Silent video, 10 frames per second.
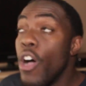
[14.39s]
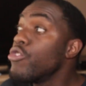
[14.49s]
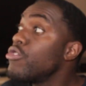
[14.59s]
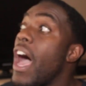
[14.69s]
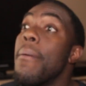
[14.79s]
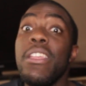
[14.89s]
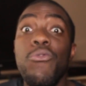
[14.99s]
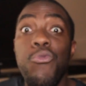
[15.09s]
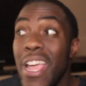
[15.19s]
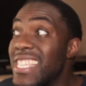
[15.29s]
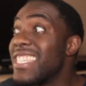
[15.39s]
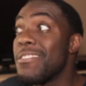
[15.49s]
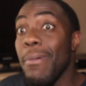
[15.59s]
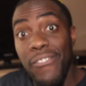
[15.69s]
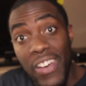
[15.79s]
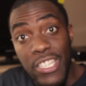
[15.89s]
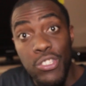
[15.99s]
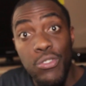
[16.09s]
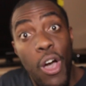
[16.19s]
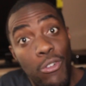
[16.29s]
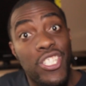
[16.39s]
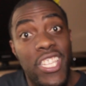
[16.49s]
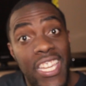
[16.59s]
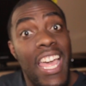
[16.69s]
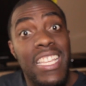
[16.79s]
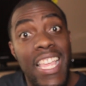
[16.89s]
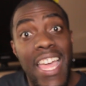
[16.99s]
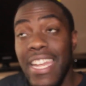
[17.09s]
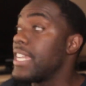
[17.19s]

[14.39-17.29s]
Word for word: Don't you know how many racist motherfuckers who go to shit like that?